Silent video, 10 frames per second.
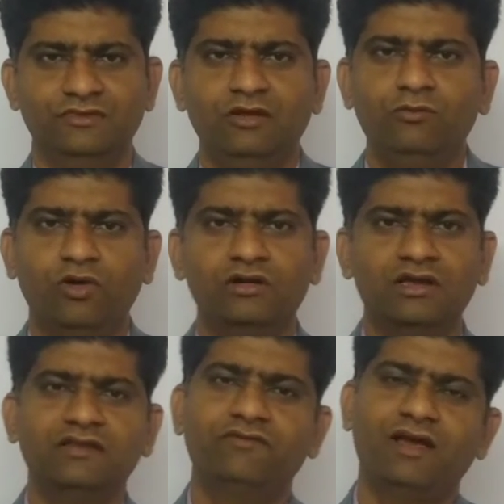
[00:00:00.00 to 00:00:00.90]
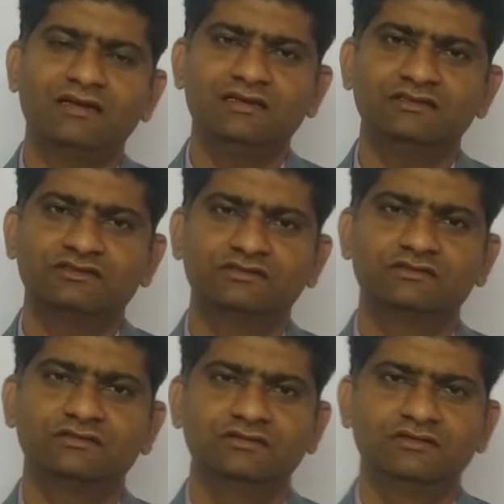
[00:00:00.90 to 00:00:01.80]
Then what are the
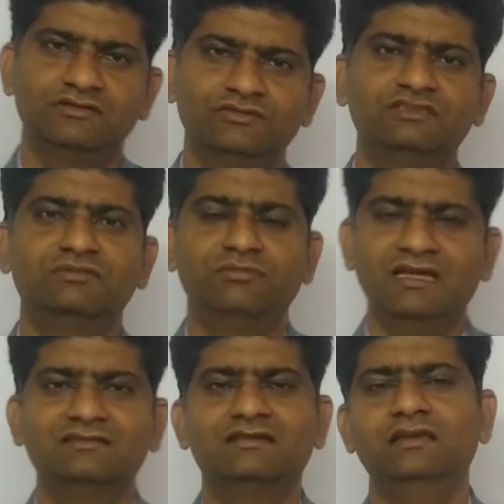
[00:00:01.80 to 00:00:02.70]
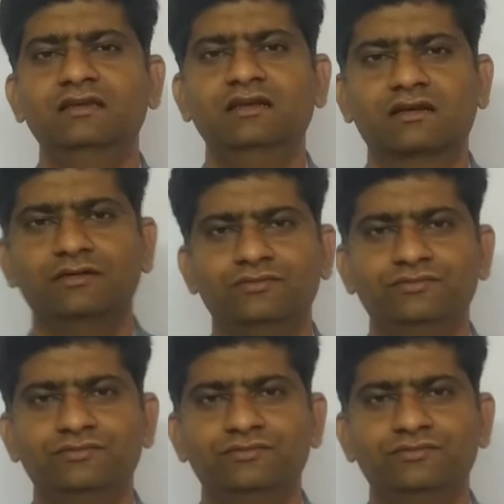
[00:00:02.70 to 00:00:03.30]
factors which makes the leader?